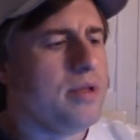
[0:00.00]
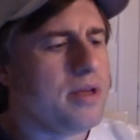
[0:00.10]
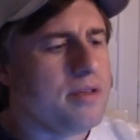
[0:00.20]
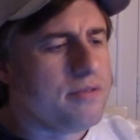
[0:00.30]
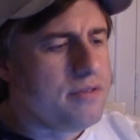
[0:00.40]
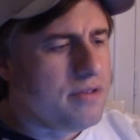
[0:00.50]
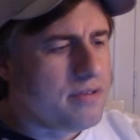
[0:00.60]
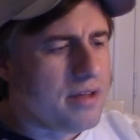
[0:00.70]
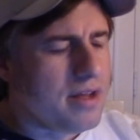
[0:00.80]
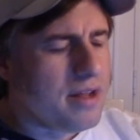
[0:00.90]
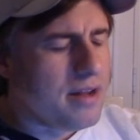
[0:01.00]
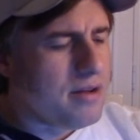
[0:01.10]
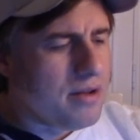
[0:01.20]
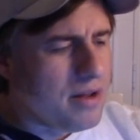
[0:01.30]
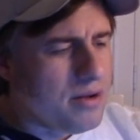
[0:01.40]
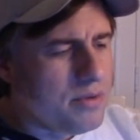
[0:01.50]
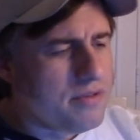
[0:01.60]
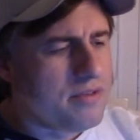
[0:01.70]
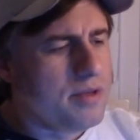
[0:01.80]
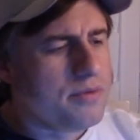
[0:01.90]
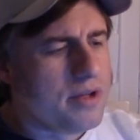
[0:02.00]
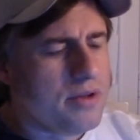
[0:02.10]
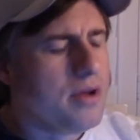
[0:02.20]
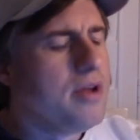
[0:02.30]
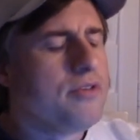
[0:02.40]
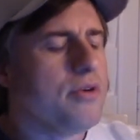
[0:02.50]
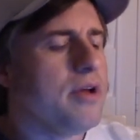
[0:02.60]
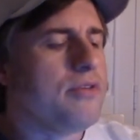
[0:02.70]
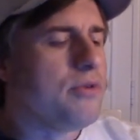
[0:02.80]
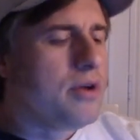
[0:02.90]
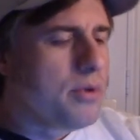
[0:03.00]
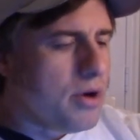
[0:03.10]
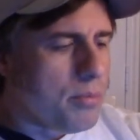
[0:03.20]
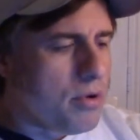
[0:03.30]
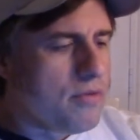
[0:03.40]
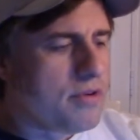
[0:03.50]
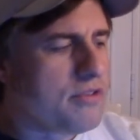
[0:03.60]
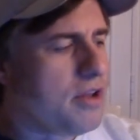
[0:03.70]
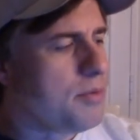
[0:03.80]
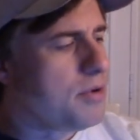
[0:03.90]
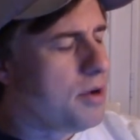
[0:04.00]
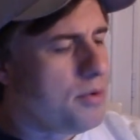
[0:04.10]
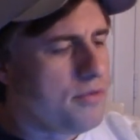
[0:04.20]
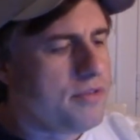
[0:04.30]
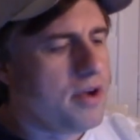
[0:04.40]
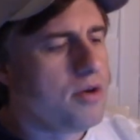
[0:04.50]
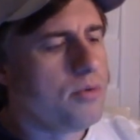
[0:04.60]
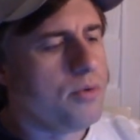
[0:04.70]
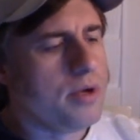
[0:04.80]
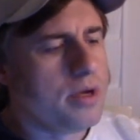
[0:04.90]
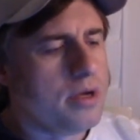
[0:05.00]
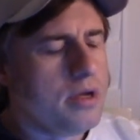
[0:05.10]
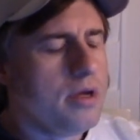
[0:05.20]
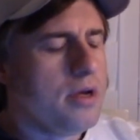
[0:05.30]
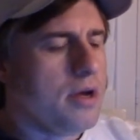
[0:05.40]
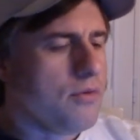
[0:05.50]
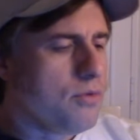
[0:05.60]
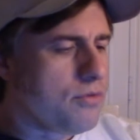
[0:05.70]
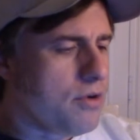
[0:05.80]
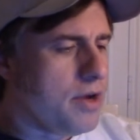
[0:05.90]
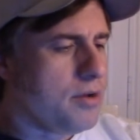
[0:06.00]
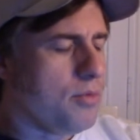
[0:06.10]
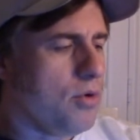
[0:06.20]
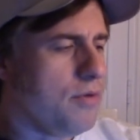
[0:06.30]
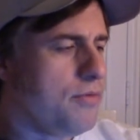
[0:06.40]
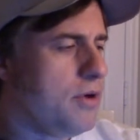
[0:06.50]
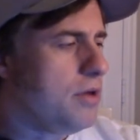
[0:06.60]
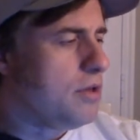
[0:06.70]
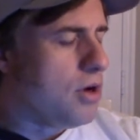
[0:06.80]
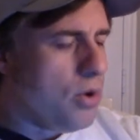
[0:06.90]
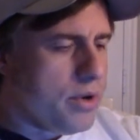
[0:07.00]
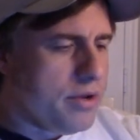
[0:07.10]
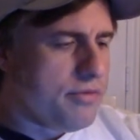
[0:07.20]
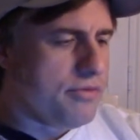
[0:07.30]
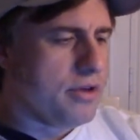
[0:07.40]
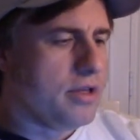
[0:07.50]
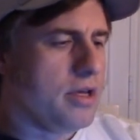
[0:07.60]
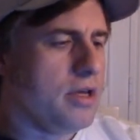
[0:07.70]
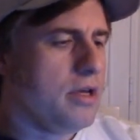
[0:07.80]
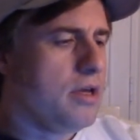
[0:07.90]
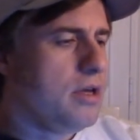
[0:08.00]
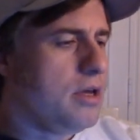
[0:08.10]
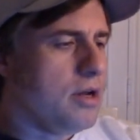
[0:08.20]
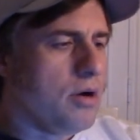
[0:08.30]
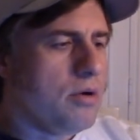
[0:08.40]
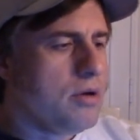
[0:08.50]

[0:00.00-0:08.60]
Like it's just I, I don't I don't know what this team's gonna do. So and so here we go, perfect setup. You come off a terrible week, everyone's writing them off. They're going into Philly, you know.